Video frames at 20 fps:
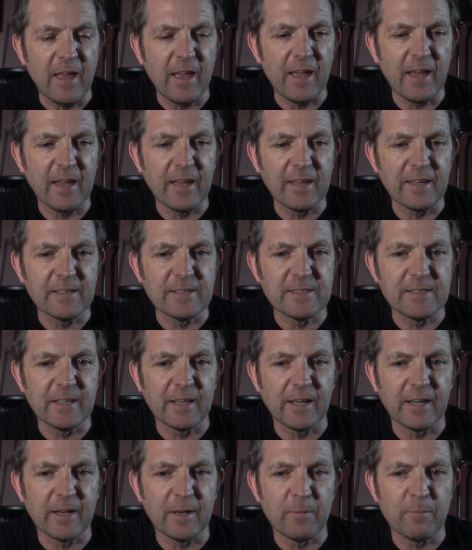And
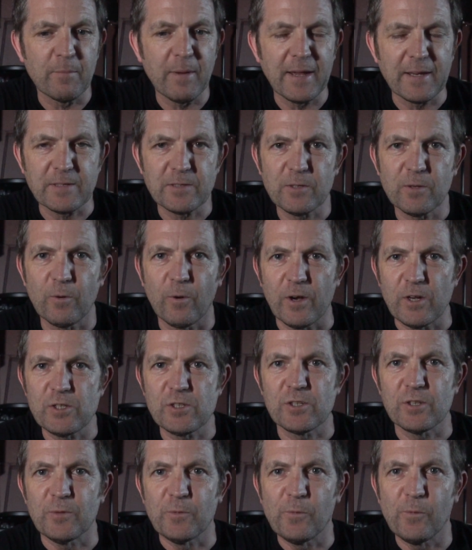uh, Matt's
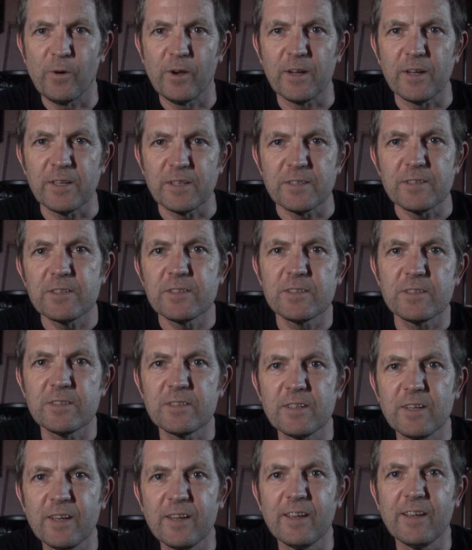question
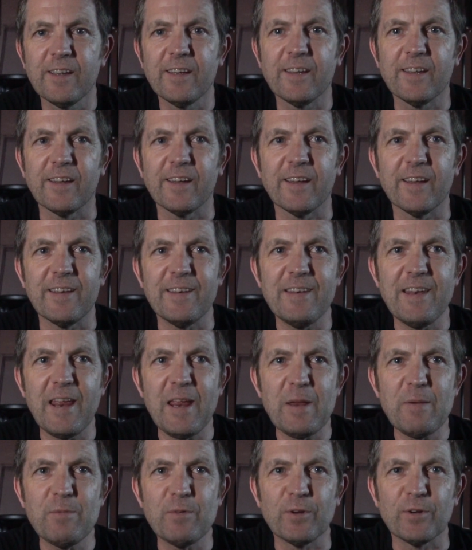was, uh,
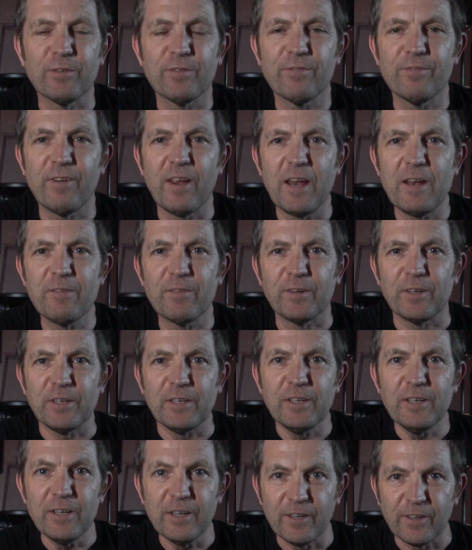name your favorite
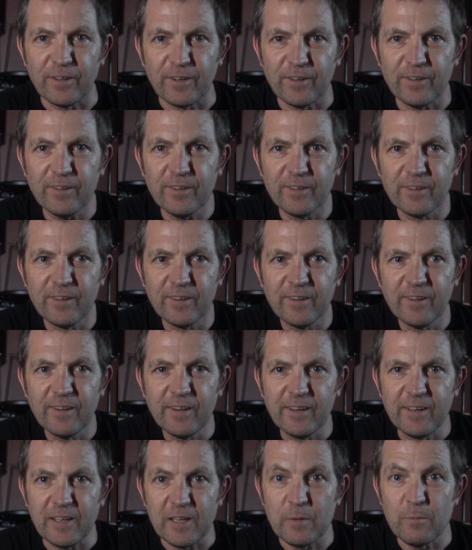year
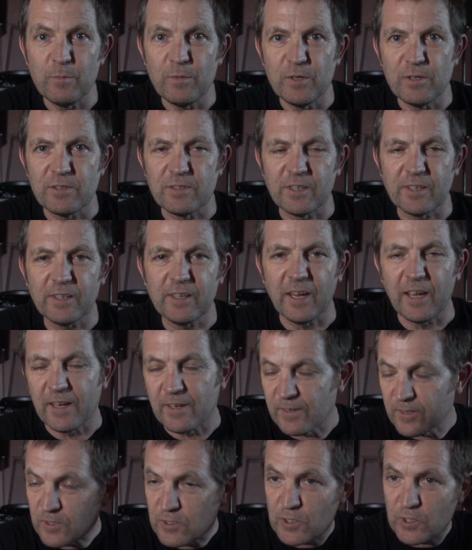in music
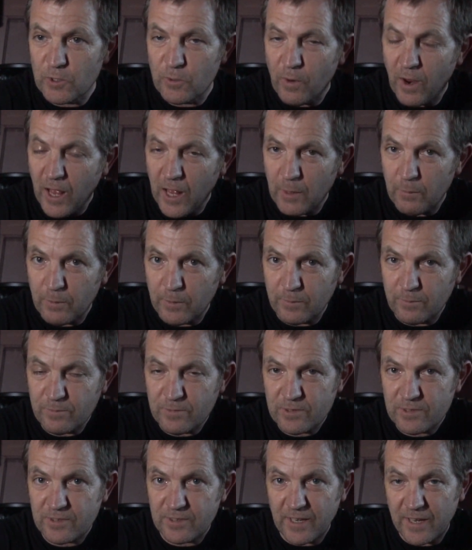and the two
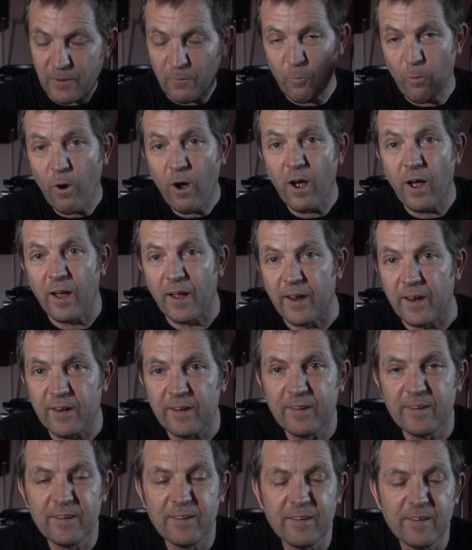albums and why.